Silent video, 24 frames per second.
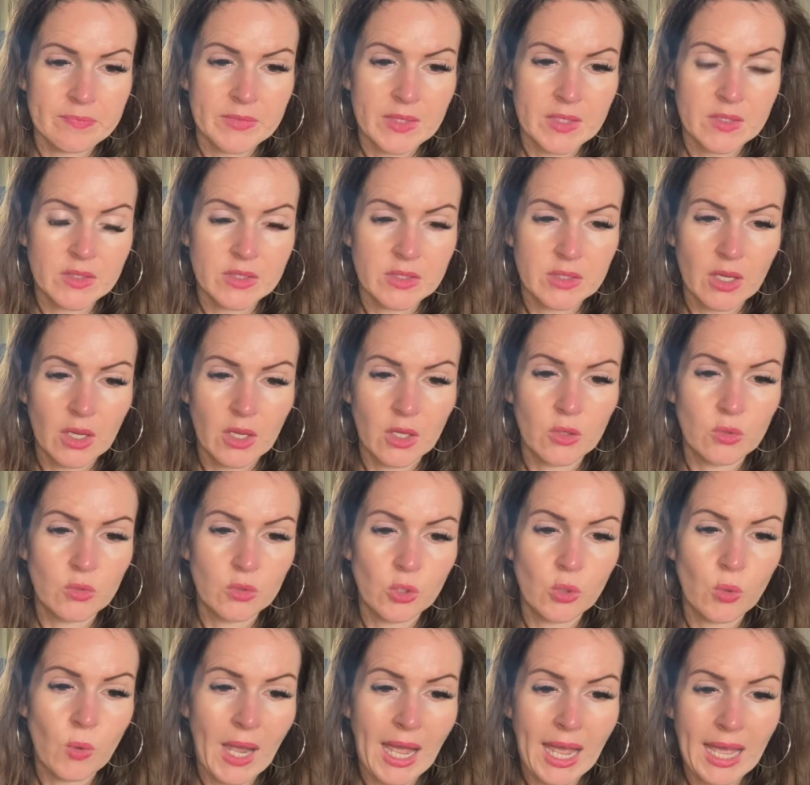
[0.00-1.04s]
So
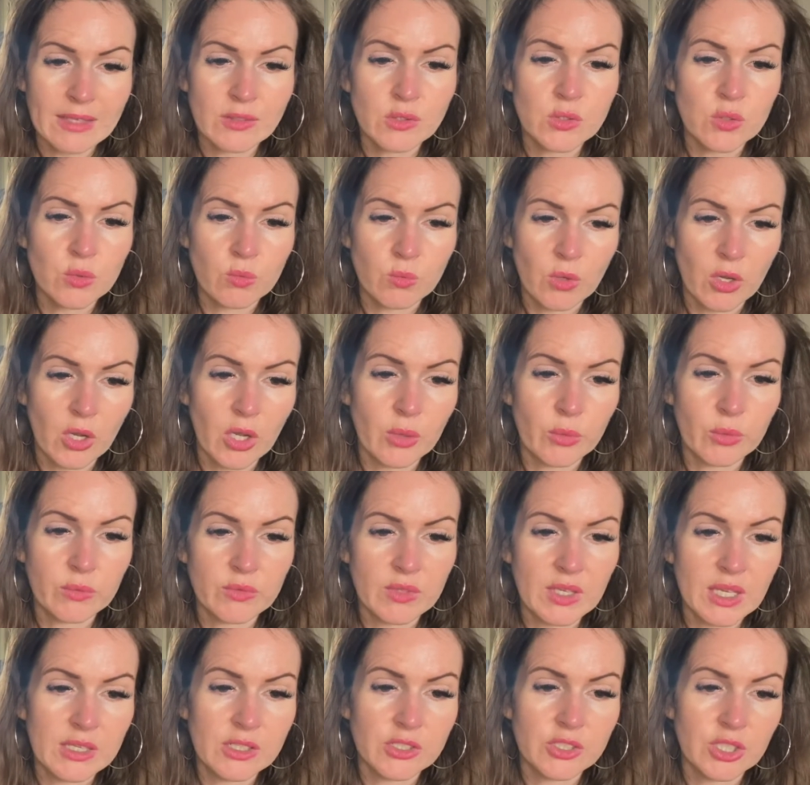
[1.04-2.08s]
you had to work with
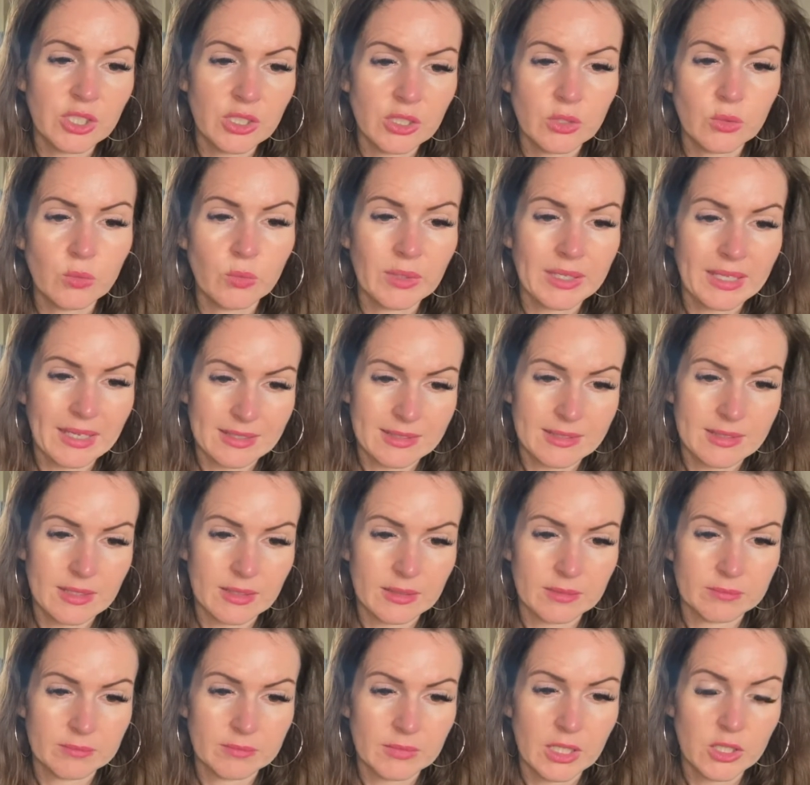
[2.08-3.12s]
the energy you were
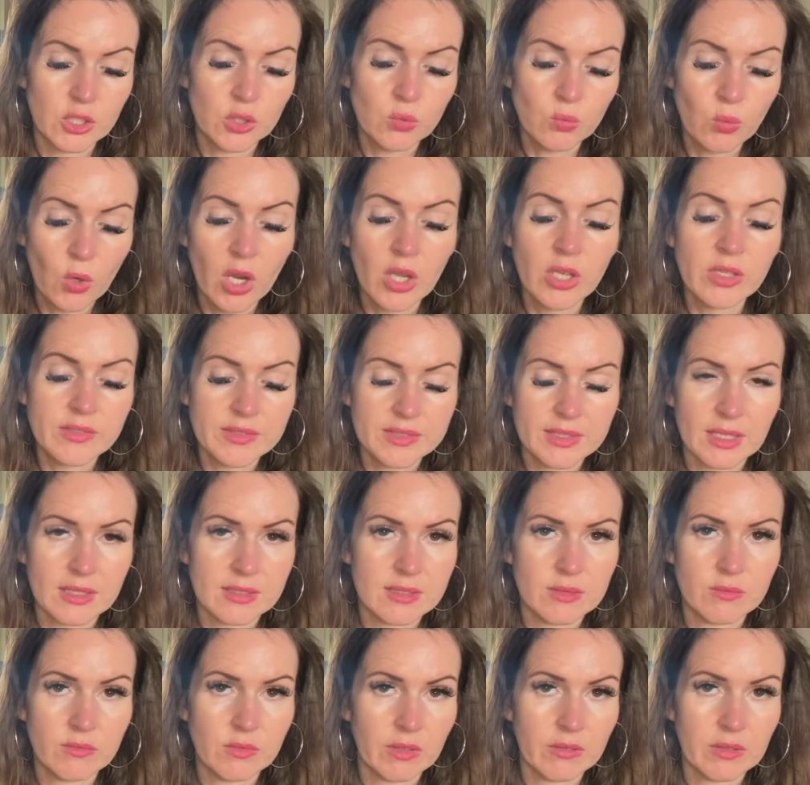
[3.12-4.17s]
getting, and you weren't
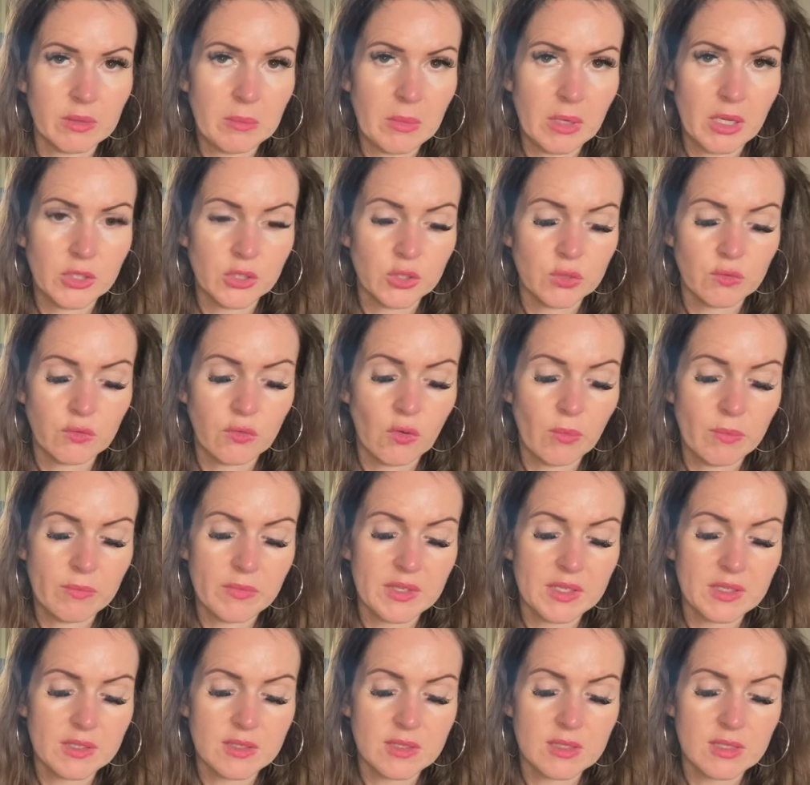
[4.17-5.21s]
getting very much from
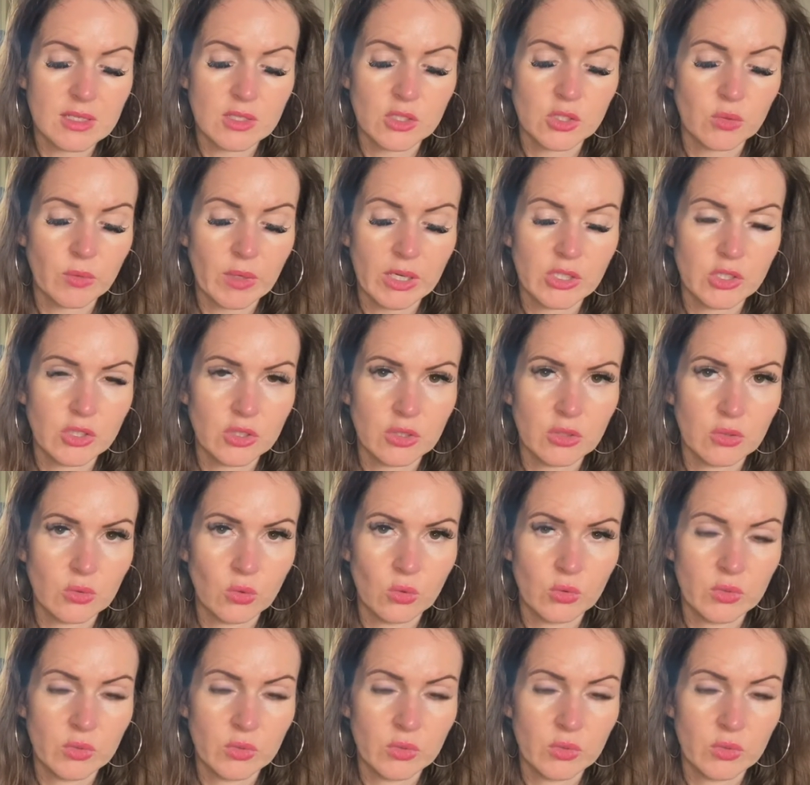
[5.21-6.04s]
this situation or